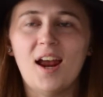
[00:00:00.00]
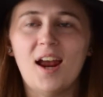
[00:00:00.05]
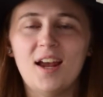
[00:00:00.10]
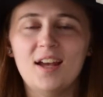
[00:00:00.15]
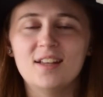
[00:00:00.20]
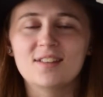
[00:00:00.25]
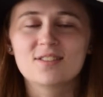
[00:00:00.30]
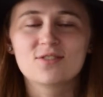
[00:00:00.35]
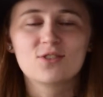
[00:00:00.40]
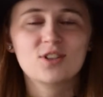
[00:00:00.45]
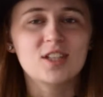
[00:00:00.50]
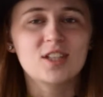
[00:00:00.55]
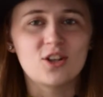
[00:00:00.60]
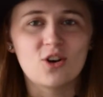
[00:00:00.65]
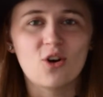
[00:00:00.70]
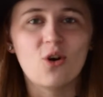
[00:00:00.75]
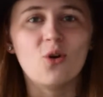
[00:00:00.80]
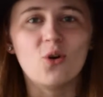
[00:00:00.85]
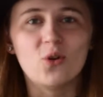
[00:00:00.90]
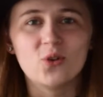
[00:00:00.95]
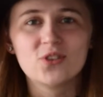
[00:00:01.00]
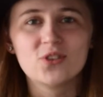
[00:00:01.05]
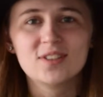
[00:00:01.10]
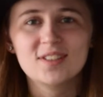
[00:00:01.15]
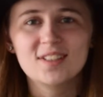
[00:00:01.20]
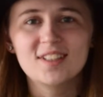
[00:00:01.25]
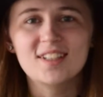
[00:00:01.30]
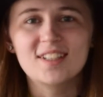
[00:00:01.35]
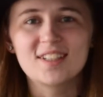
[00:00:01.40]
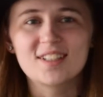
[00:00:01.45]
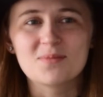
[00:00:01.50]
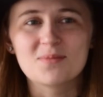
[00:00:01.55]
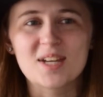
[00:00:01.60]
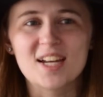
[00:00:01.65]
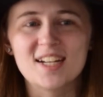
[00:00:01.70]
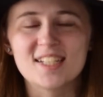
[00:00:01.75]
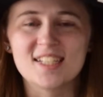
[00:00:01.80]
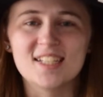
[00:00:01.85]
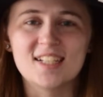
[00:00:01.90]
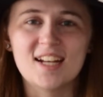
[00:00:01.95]
it's really cold,"
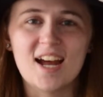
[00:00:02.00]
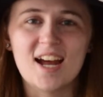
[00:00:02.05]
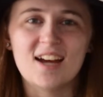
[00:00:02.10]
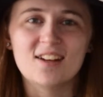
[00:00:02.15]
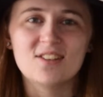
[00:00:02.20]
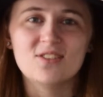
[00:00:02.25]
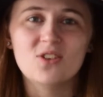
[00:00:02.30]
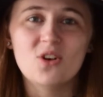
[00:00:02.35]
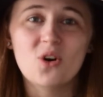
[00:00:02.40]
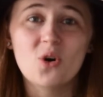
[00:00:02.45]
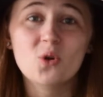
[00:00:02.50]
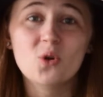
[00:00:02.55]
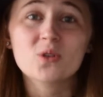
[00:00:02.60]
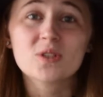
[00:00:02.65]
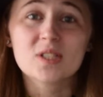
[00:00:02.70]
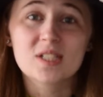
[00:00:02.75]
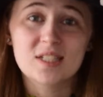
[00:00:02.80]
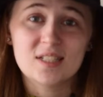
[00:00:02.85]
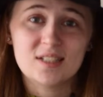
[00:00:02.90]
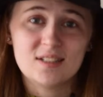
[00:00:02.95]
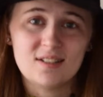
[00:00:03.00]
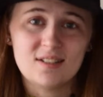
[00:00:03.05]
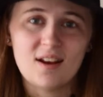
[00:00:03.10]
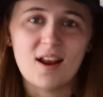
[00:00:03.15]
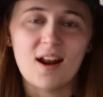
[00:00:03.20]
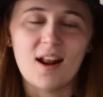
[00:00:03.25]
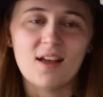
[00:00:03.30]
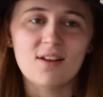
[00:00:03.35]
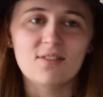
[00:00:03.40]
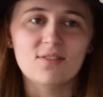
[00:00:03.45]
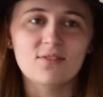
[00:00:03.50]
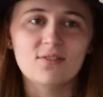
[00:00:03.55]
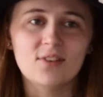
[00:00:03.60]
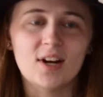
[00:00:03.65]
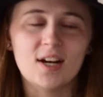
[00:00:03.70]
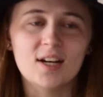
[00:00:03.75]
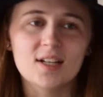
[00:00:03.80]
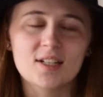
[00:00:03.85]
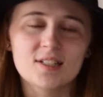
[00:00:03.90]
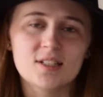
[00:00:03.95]
because it had holes in it,
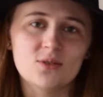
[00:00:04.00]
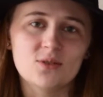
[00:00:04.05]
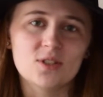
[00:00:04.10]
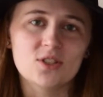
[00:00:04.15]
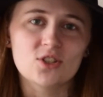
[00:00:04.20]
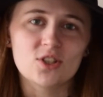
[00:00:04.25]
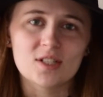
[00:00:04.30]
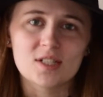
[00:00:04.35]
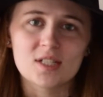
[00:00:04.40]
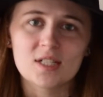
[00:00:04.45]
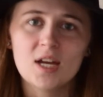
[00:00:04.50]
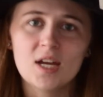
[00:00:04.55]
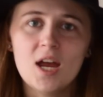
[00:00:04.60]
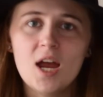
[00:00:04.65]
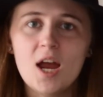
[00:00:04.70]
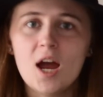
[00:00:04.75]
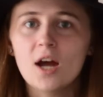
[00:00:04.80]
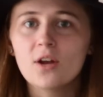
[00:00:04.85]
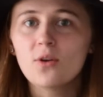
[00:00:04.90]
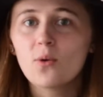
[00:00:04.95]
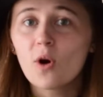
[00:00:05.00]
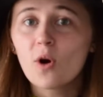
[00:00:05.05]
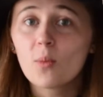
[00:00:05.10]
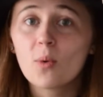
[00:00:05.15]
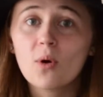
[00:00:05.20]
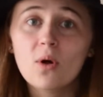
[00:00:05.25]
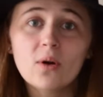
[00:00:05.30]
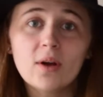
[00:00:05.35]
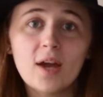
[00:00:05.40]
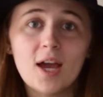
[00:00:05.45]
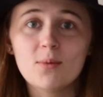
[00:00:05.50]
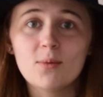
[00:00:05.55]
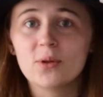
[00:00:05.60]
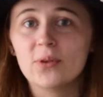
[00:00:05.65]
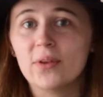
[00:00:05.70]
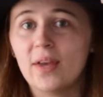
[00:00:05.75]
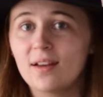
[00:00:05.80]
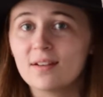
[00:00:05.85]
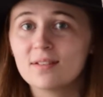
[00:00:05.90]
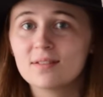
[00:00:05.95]
right? Because it was just a normal cable
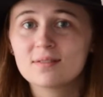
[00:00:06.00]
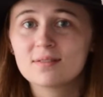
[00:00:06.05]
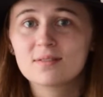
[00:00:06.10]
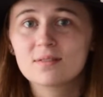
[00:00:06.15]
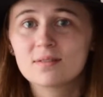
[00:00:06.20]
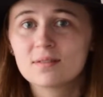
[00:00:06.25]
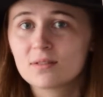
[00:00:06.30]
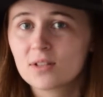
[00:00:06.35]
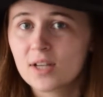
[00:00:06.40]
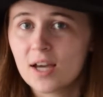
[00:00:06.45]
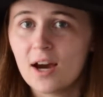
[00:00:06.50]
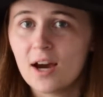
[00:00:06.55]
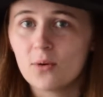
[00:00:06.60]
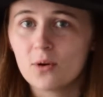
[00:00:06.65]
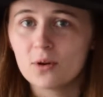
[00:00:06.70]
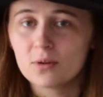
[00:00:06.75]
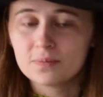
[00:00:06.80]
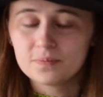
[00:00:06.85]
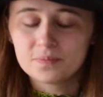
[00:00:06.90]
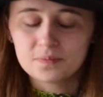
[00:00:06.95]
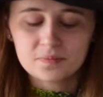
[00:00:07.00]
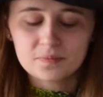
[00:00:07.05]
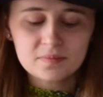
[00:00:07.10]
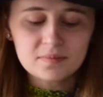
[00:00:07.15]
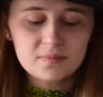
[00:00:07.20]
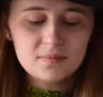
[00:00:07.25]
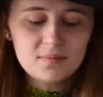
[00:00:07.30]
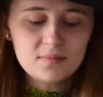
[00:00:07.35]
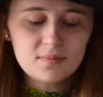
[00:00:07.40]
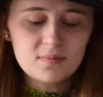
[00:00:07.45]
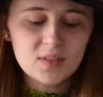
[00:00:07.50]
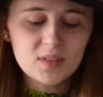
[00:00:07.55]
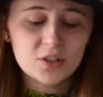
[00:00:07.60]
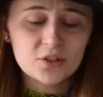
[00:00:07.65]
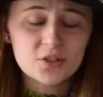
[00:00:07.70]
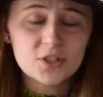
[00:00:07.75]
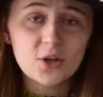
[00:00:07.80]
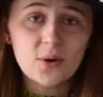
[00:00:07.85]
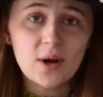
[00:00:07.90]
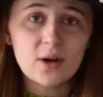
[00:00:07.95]
knit cowl.
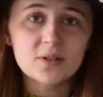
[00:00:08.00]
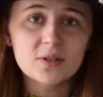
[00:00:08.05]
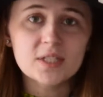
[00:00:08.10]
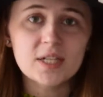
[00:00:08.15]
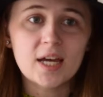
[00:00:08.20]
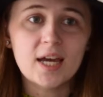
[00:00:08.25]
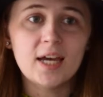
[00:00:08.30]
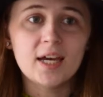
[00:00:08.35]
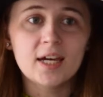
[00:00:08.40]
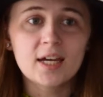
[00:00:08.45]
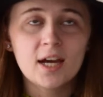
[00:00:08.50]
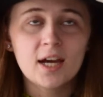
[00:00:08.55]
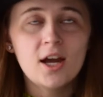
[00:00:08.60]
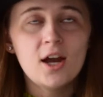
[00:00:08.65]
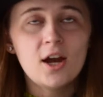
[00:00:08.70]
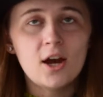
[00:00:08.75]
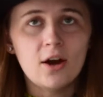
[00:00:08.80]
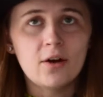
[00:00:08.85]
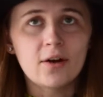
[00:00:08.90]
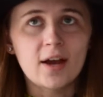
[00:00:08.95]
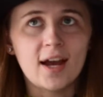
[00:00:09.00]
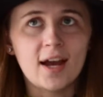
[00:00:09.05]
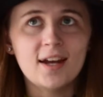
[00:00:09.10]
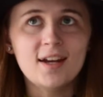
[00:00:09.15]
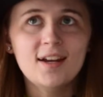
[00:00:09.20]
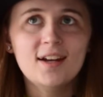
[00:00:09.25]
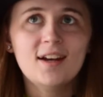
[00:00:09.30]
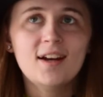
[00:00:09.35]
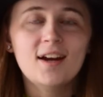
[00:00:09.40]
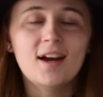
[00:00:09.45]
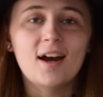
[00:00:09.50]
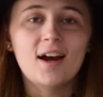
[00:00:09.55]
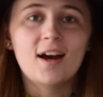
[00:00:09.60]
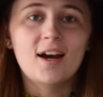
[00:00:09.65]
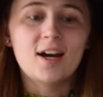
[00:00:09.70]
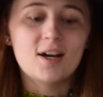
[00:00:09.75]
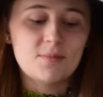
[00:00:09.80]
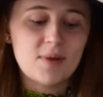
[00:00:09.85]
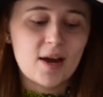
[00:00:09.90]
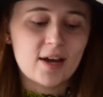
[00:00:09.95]
So I was like, okay,
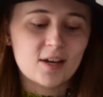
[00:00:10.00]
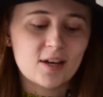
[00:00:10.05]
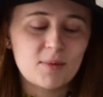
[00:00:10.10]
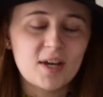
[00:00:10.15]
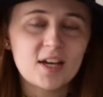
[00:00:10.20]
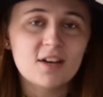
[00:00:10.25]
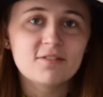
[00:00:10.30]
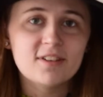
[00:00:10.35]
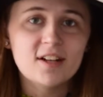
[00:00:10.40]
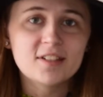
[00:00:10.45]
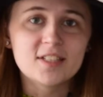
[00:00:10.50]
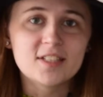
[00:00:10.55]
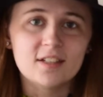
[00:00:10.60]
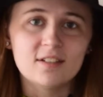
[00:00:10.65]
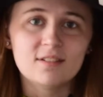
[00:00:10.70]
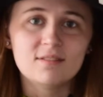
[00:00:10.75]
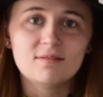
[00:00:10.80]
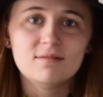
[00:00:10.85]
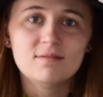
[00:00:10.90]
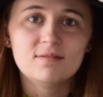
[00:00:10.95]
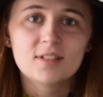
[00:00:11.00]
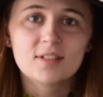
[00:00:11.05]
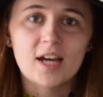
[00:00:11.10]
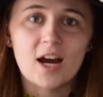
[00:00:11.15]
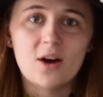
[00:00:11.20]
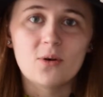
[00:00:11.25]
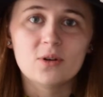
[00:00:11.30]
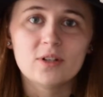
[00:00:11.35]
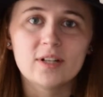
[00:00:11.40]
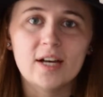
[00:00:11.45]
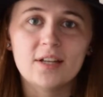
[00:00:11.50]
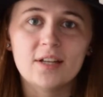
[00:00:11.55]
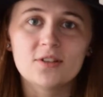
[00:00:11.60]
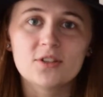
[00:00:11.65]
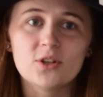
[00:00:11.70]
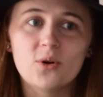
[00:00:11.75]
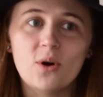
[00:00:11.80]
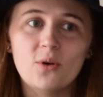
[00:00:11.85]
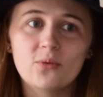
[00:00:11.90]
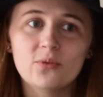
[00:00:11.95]
I can make a felted cowl, and
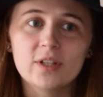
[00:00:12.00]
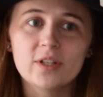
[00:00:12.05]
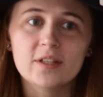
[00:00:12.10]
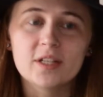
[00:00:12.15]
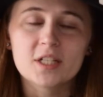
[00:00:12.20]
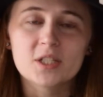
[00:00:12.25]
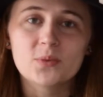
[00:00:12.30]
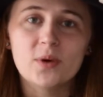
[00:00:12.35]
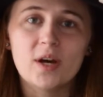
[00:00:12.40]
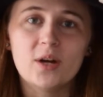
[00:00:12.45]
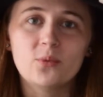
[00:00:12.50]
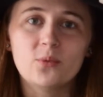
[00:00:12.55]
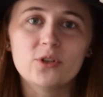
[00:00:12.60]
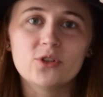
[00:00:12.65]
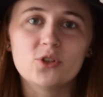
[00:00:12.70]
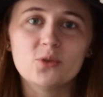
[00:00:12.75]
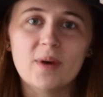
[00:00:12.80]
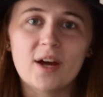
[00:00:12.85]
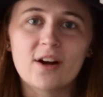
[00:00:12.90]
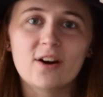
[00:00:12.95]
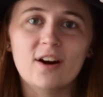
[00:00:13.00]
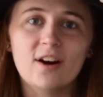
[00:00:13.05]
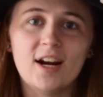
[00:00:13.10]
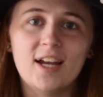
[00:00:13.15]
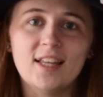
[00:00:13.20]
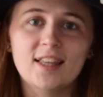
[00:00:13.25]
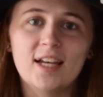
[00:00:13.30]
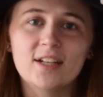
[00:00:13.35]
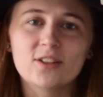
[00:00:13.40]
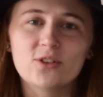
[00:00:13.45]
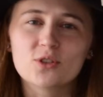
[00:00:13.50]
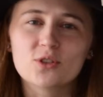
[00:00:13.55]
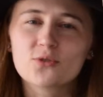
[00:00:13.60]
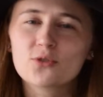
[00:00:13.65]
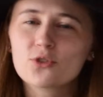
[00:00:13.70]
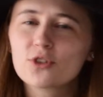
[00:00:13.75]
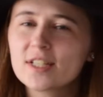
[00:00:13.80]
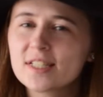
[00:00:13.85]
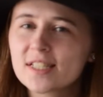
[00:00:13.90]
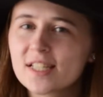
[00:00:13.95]
so hopefully this one will do better in like those
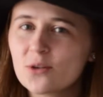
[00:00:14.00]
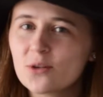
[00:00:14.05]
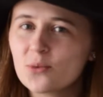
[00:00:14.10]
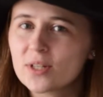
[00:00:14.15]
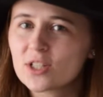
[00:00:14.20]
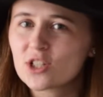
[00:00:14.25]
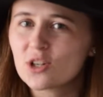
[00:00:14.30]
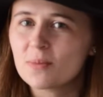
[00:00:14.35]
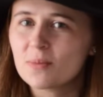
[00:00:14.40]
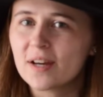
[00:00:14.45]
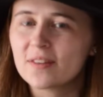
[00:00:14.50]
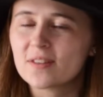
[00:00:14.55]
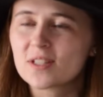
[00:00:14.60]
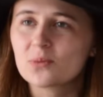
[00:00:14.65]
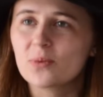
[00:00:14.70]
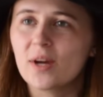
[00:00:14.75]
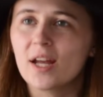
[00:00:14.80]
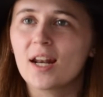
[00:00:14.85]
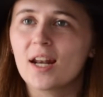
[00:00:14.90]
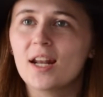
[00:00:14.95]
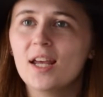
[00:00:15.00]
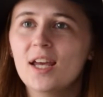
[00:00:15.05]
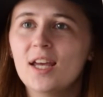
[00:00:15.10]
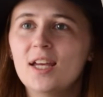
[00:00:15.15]
freezing winter months when